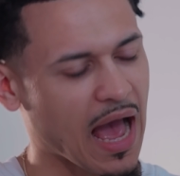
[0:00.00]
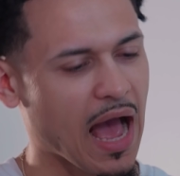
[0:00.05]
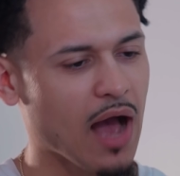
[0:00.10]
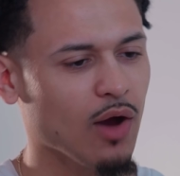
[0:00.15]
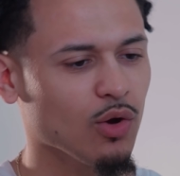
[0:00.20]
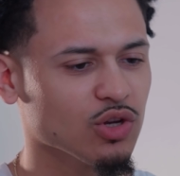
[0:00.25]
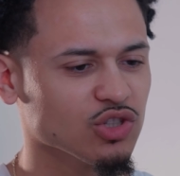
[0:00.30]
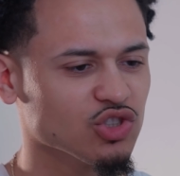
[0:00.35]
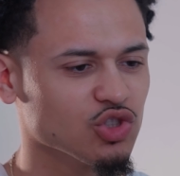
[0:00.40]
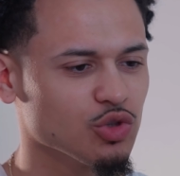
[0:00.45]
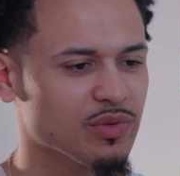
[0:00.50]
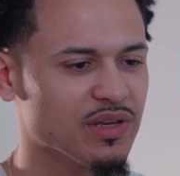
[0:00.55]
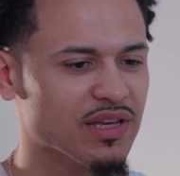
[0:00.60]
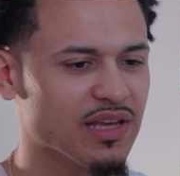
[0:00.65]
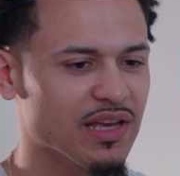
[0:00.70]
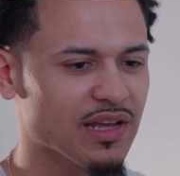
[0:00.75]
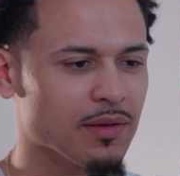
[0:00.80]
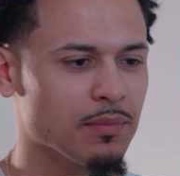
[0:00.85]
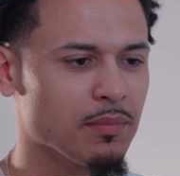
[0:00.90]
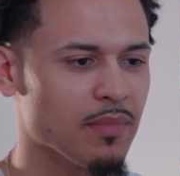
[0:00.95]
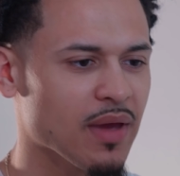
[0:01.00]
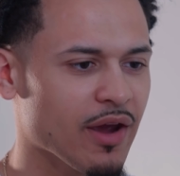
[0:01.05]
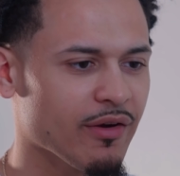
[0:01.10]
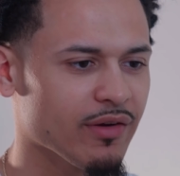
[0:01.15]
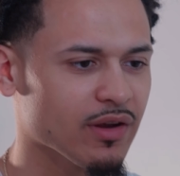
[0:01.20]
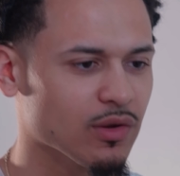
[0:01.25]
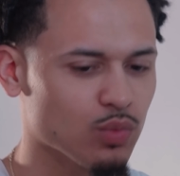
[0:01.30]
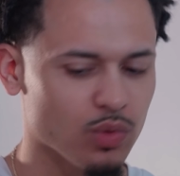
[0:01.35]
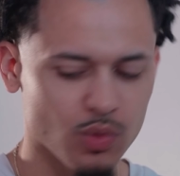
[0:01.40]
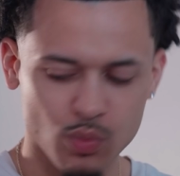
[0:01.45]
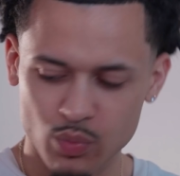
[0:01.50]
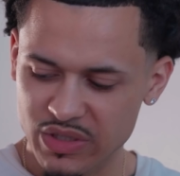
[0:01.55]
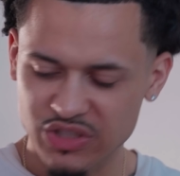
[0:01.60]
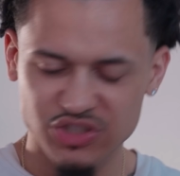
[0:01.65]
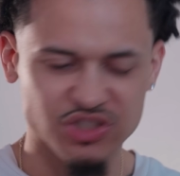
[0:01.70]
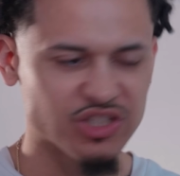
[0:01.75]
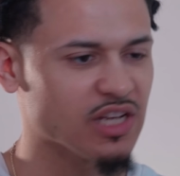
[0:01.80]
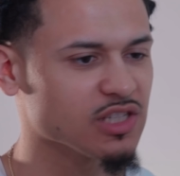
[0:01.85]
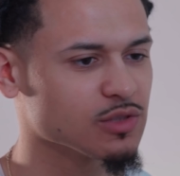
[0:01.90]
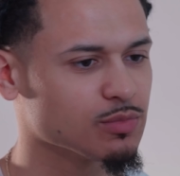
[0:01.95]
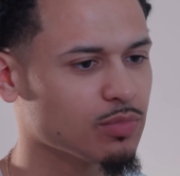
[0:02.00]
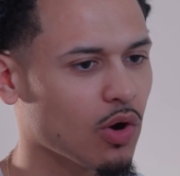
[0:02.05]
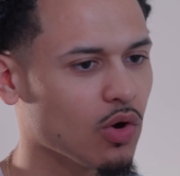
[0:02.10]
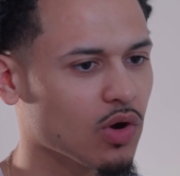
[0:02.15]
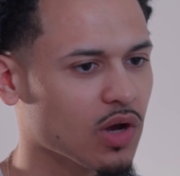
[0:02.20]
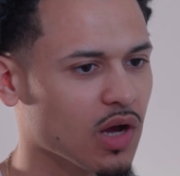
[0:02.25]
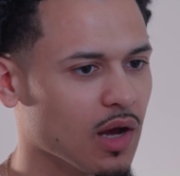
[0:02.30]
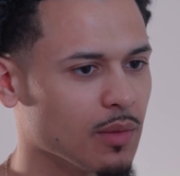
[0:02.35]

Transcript: How could you be getting married when we just broke